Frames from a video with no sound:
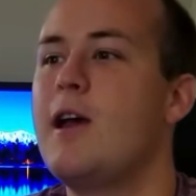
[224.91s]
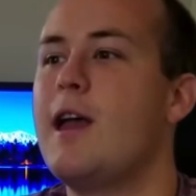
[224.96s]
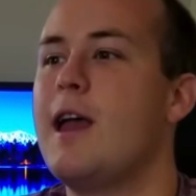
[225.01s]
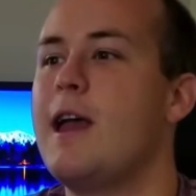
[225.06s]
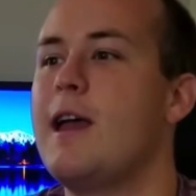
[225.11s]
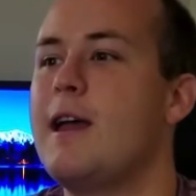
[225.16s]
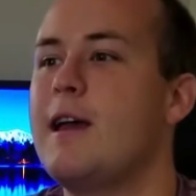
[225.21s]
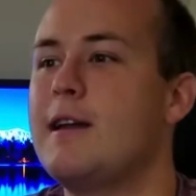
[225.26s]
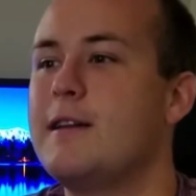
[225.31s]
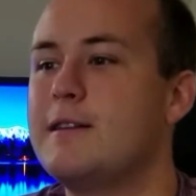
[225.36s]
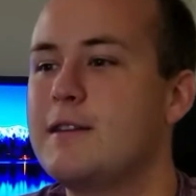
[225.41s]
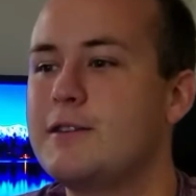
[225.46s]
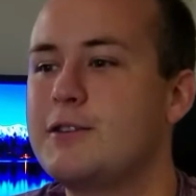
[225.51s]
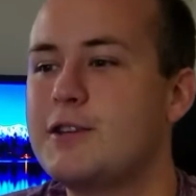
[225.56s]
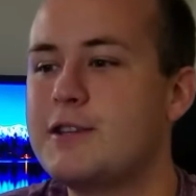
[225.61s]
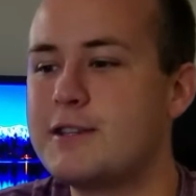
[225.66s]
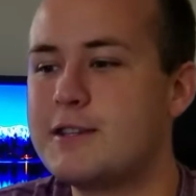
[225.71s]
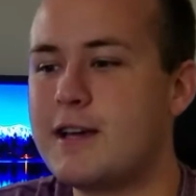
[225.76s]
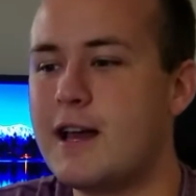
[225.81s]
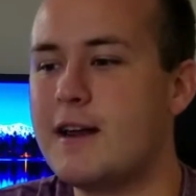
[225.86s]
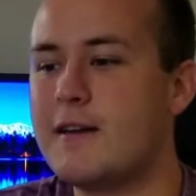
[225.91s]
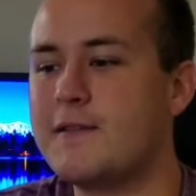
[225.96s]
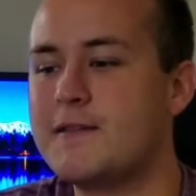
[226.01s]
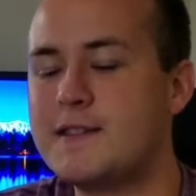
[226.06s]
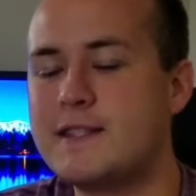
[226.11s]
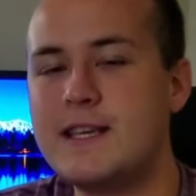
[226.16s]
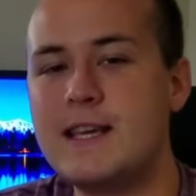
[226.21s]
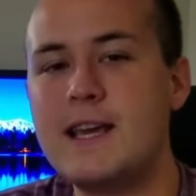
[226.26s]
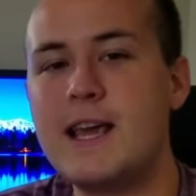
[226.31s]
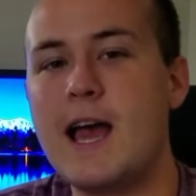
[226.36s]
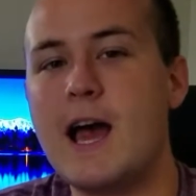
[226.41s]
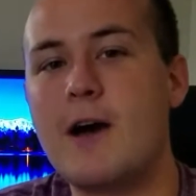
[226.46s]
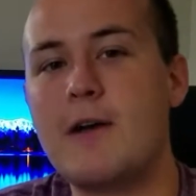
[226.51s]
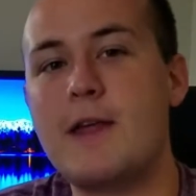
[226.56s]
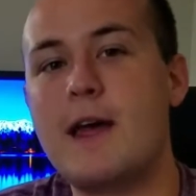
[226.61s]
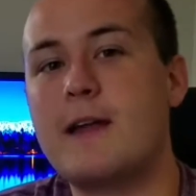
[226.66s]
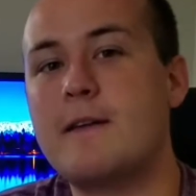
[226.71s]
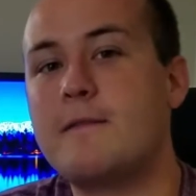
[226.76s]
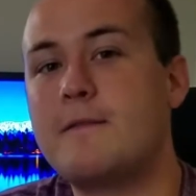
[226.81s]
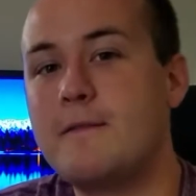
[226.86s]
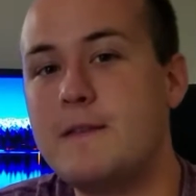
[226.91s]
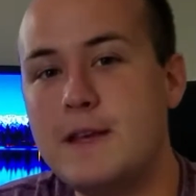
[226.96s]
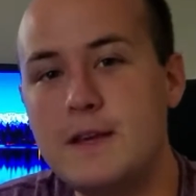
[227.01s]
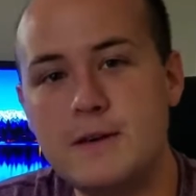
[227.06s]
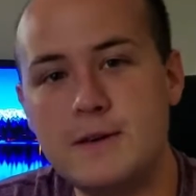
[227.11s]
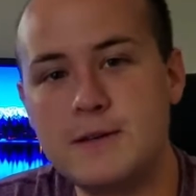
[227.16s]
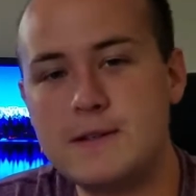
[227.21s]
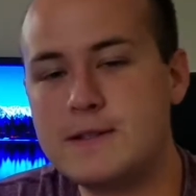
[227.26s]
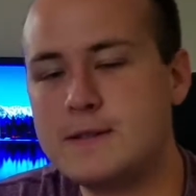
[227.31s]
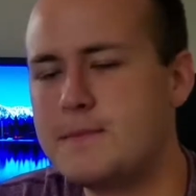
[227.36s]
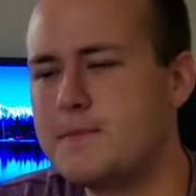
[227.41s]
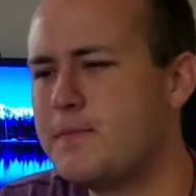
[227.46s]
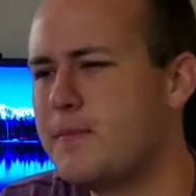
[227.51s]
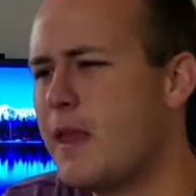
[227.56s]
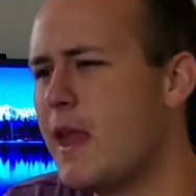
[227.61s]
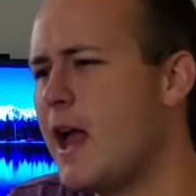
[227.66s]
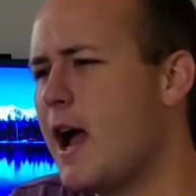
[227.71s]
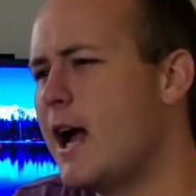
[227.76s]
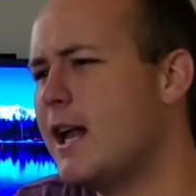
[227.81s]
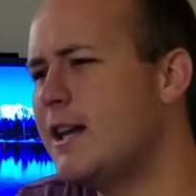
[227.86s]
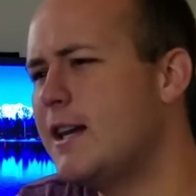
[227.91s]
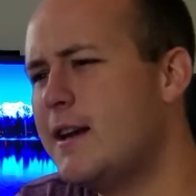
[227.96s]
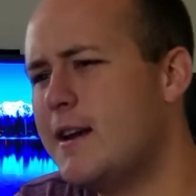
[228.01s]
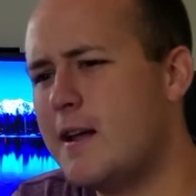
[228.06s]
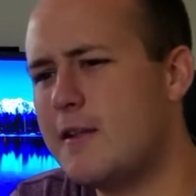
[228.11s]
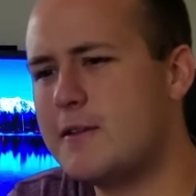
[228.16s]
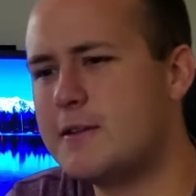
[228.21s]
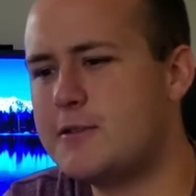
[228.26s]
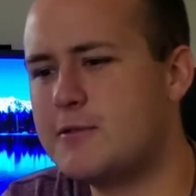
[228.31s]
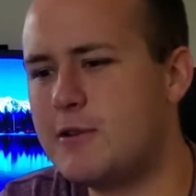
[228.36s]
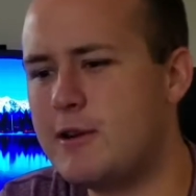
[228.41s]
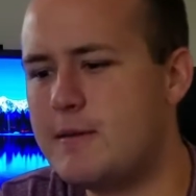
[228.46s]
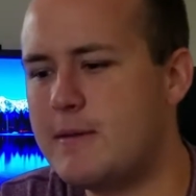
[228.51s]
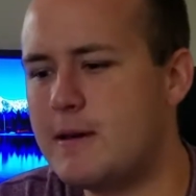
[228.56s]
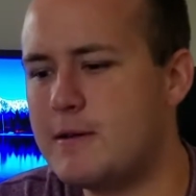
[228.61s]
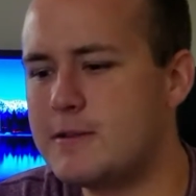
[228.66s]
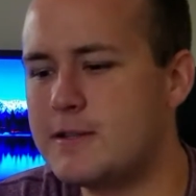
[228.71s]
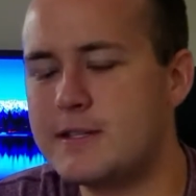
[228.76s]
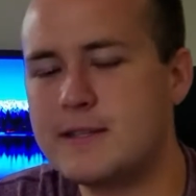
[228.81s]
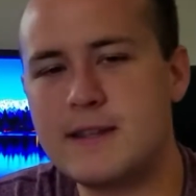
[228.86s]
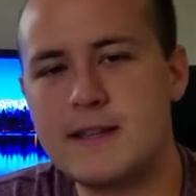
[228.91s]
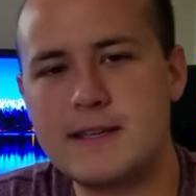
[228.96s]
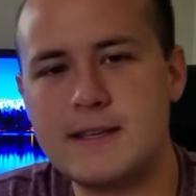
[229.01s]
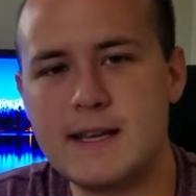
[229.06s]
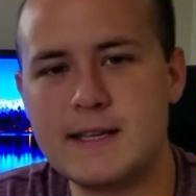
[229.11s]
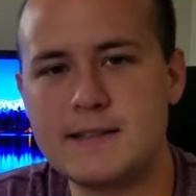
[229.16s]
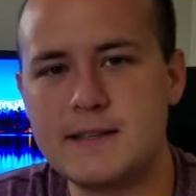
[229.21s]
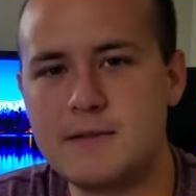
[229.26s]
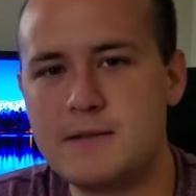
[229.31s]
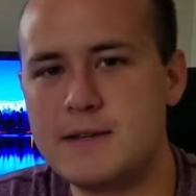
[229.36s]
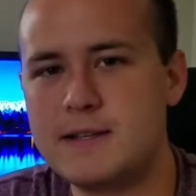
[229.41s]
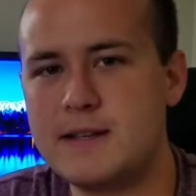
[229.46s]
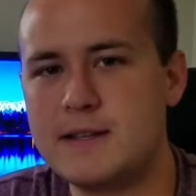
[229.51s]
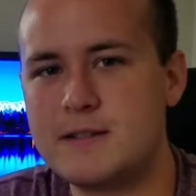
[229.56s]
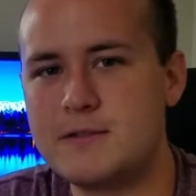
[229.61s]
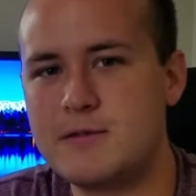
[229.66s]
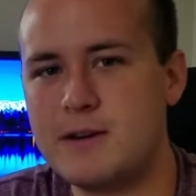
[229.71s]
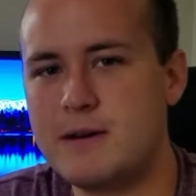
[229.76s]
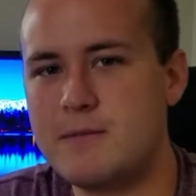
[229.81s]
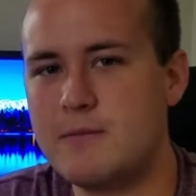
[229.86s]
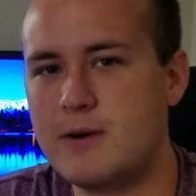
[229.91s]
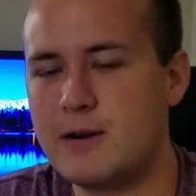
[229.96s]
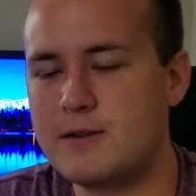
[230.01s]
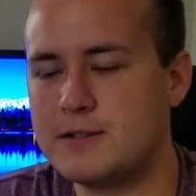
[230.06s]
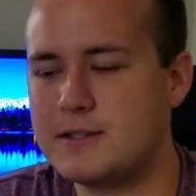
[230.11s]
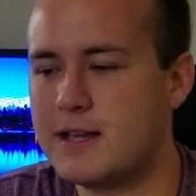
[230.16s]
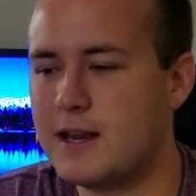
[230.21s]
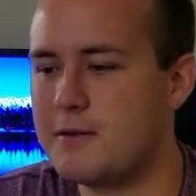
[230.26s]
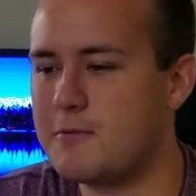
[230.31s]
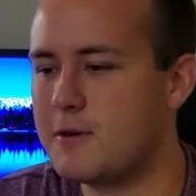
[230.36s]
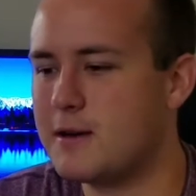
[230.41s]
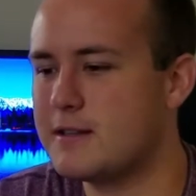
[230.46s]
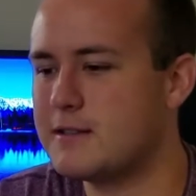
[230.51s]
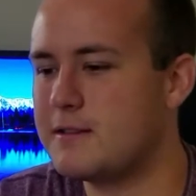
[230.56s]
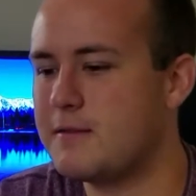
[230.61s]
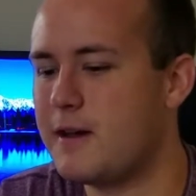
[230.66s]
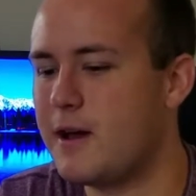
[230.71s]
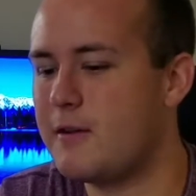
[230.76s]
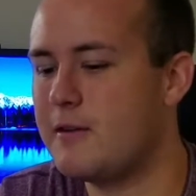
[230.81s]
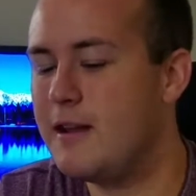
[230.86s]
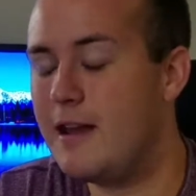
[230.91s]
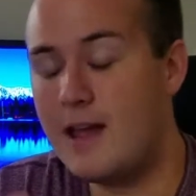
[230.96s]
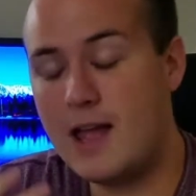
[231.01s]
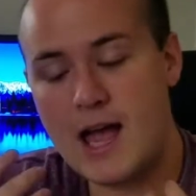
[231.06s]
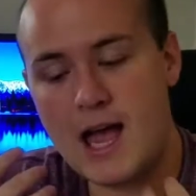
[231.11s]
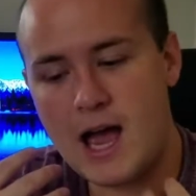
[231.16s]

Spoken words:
And just kind of seeing how that feels. I did another stream that was just the Destiny Reset stream where I was kind of working stuff out.